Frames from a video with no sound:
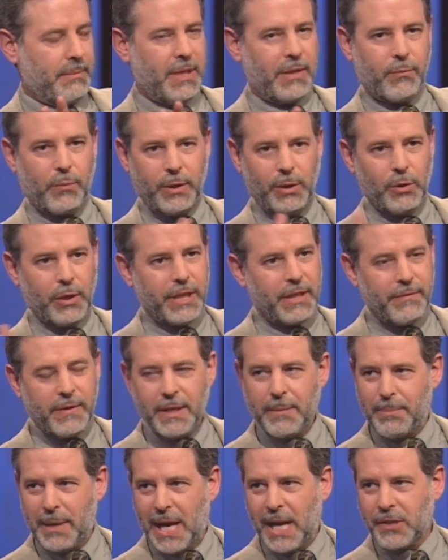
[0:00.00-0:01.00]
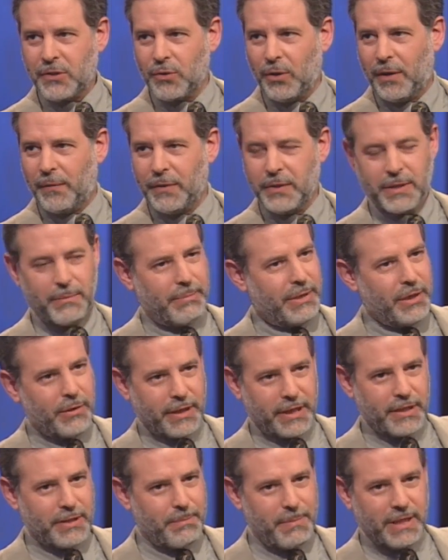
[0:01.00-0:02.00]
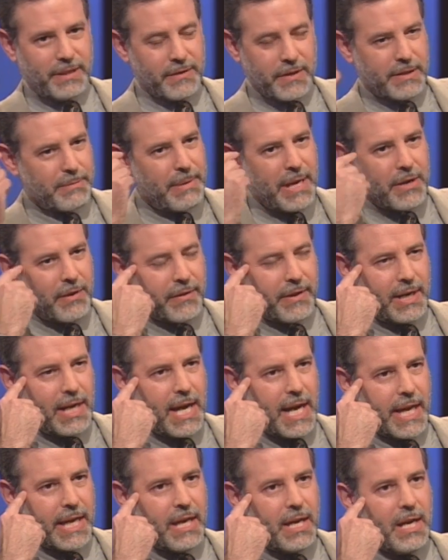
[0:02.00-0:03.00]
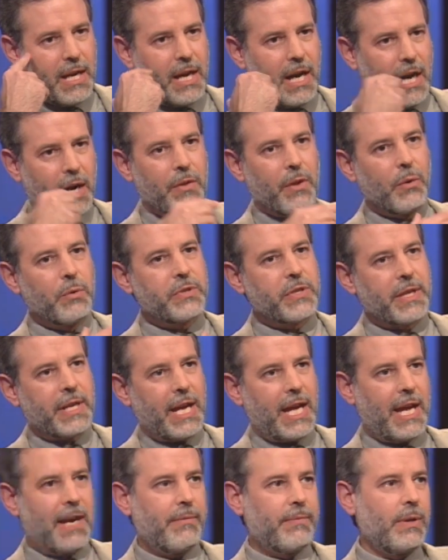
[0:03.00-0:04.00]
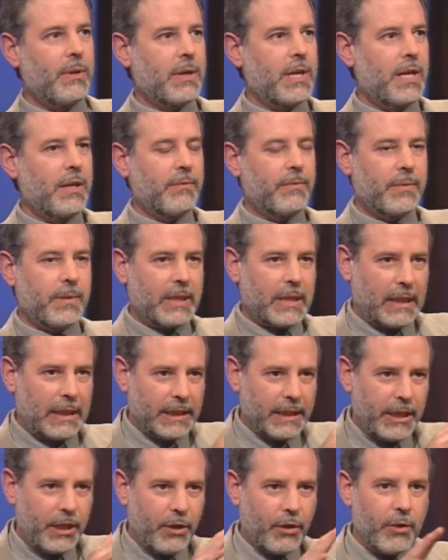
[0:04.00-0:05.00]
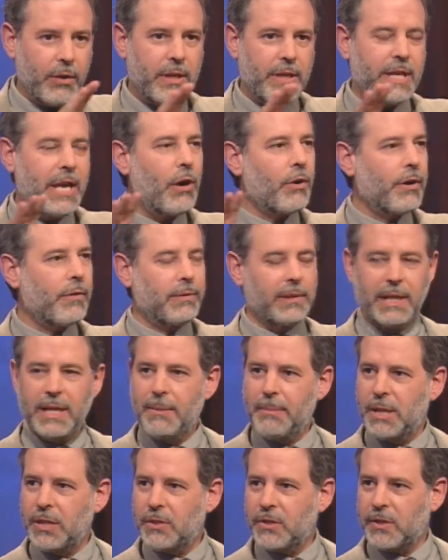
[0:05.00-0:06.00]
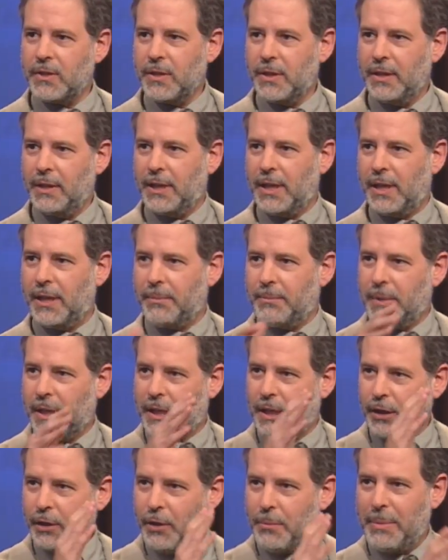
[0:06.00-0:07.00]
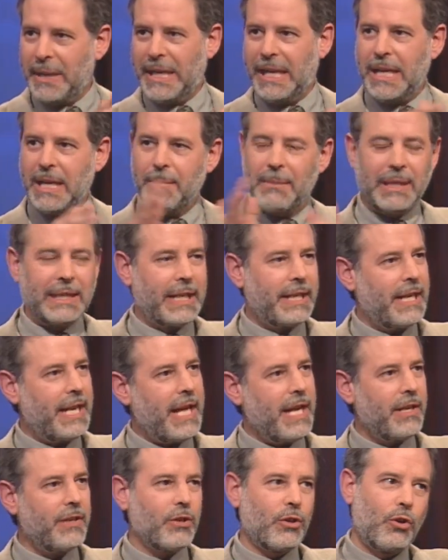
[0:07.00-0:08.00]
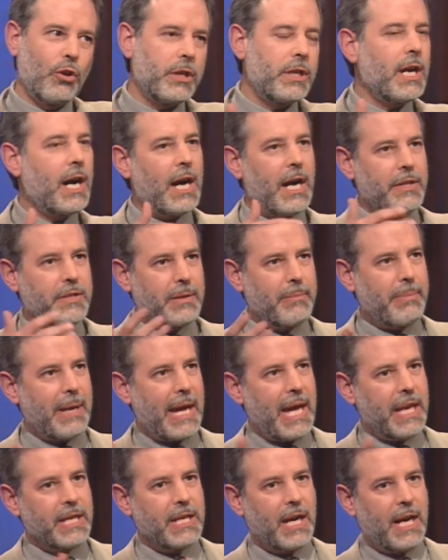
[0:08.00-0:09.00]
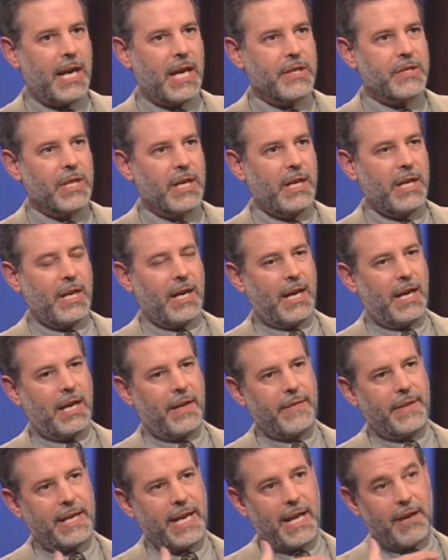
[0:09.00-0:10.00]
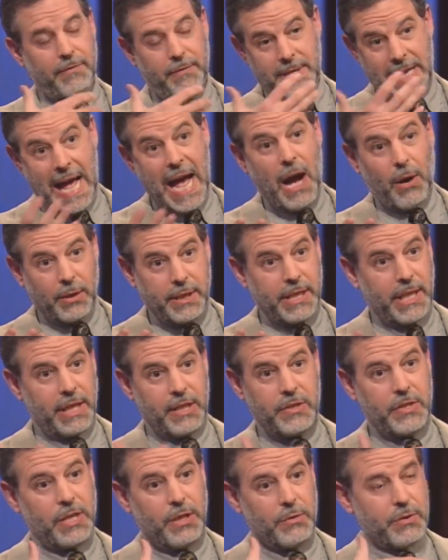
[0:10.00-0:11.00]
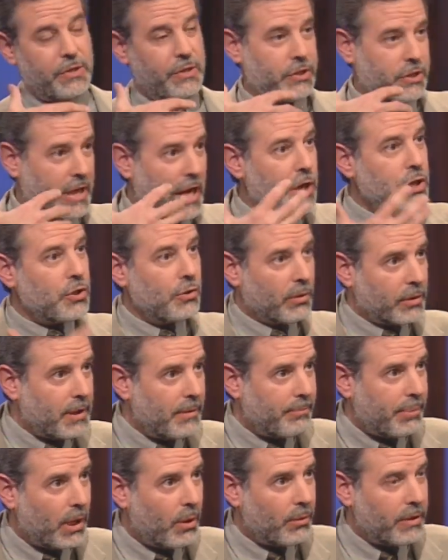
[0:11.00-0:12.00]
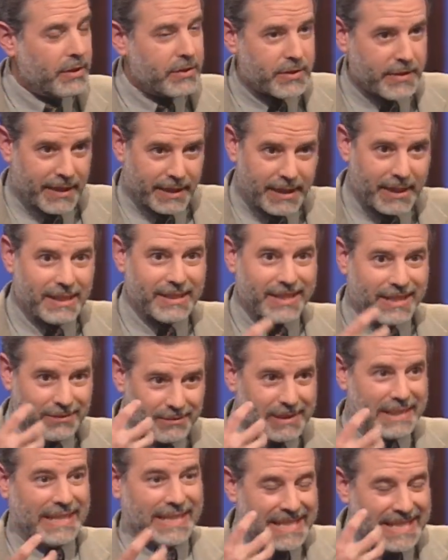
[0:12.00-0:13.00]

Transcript: I mean, if we look even at box office, and Peter can speak to this better than I, are those that have you know kind of clear narrative lineaments a clear beginning, middle, and end, good guys and bad guys uh, that have nowadays, you know, sensational components that can, you know,